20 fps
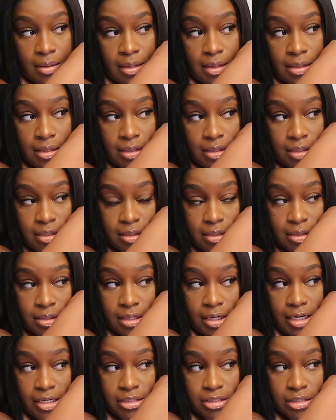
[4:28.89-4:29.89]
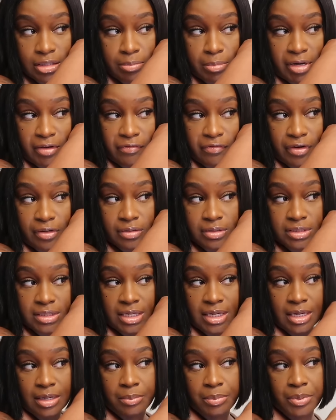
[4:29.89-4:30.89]
And this is actually my
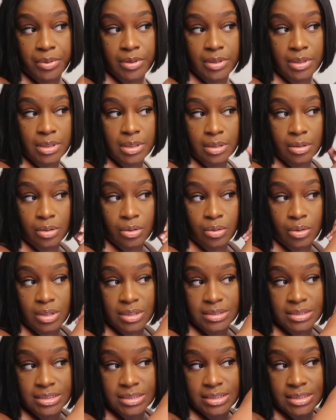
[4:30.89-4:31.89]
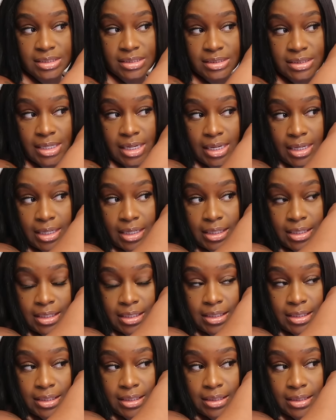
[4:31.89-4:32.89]
first time putting it on since I
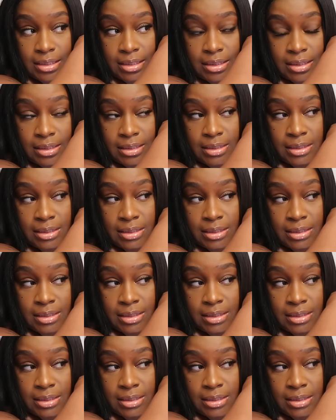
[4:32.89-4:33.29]
cut it.